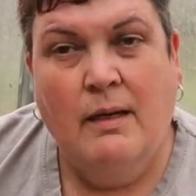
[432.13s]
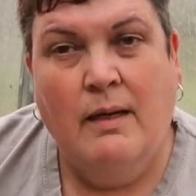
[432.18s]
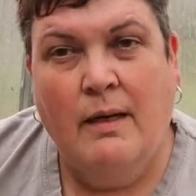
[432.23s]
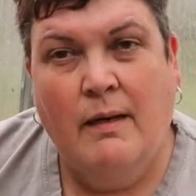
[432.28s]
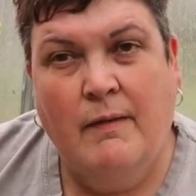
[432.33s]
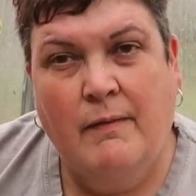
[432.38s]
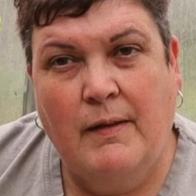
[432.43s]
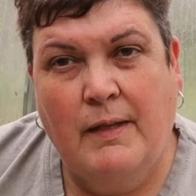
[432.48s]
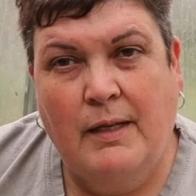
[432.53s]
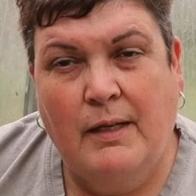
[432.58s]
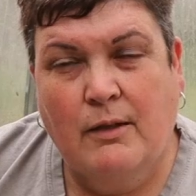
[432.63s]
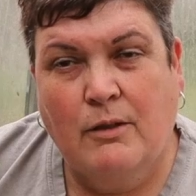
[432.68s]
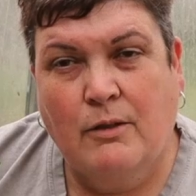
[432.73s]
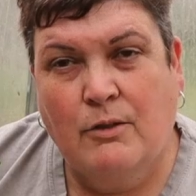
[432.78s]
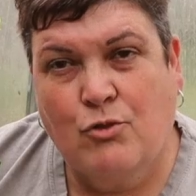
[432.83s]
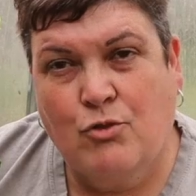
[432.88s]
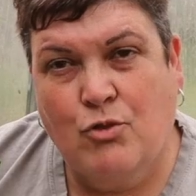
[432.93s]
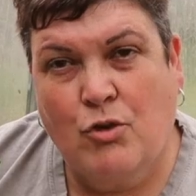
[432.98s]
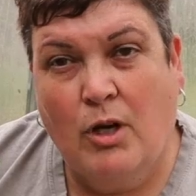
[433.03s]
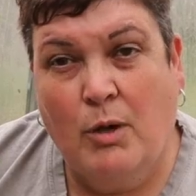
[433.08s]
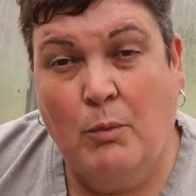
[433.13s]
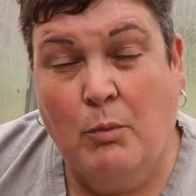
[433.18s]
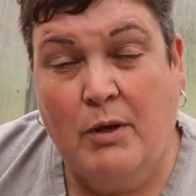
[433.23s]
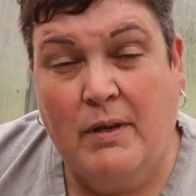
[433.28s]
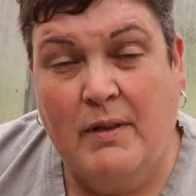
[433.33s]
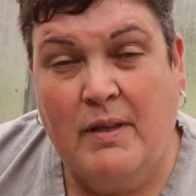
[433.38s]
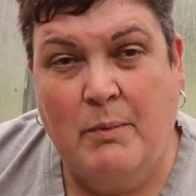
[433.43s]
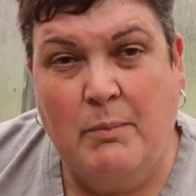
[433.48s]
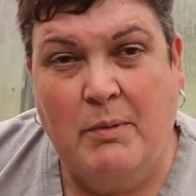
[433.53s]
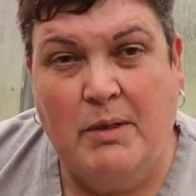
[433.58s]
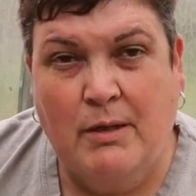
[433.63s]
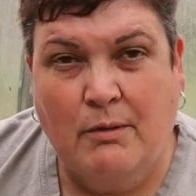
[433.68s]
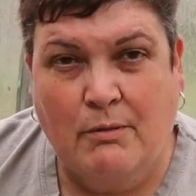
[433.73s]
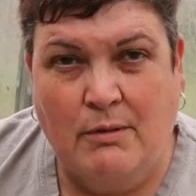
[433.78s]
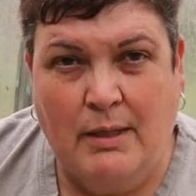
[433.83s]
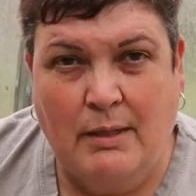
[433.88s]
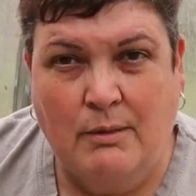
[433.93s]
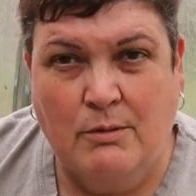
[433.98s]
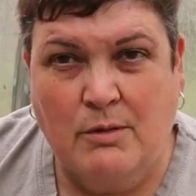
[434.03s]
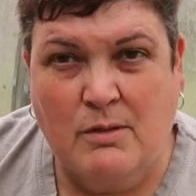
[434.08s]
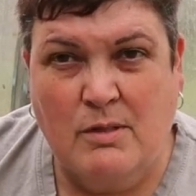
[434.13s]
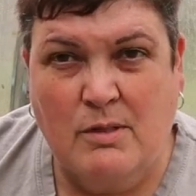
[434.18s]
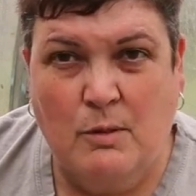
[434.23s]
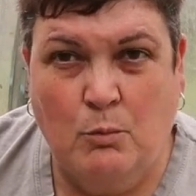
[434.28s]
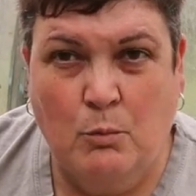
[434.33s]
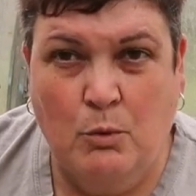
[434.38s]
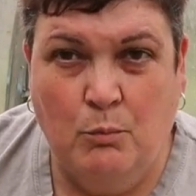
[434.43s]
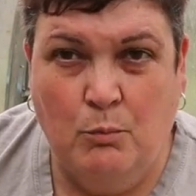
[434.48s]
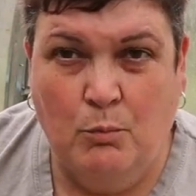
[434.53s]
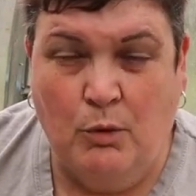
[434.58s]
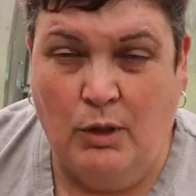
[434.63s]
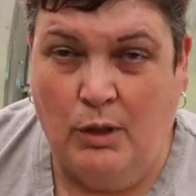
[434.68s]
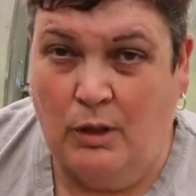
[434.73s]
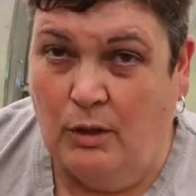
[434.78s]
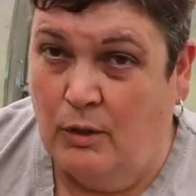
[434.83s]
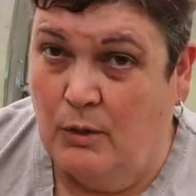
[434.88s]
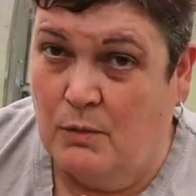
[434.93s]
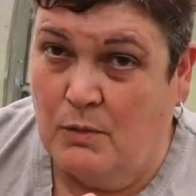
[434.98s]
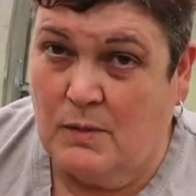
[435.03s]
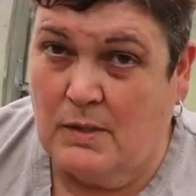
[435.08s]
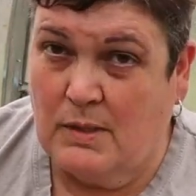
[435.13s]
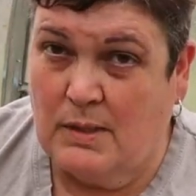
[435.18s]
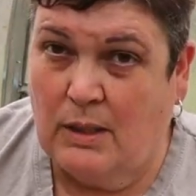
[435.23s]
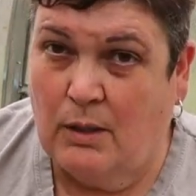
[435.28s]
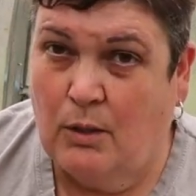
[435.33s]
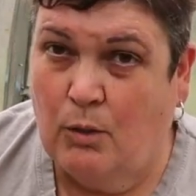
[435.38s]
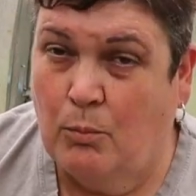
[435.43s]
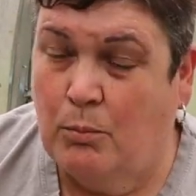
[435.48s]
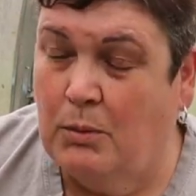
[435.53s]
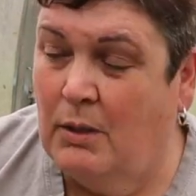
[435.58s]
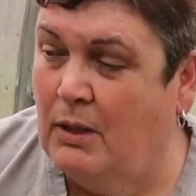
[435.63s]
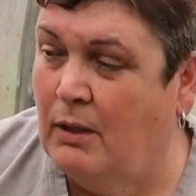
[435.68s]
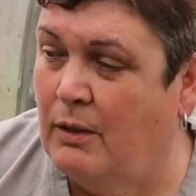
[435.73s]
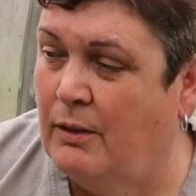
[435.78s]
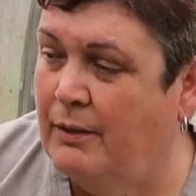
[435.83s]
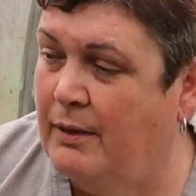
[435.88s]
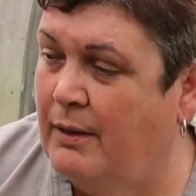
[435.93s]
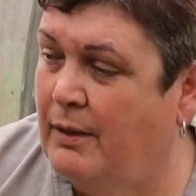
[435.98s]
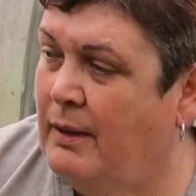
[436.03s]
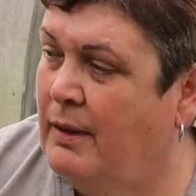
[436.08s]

and then I could try one of them in the ground, because I wouldn't want to lose the whole plant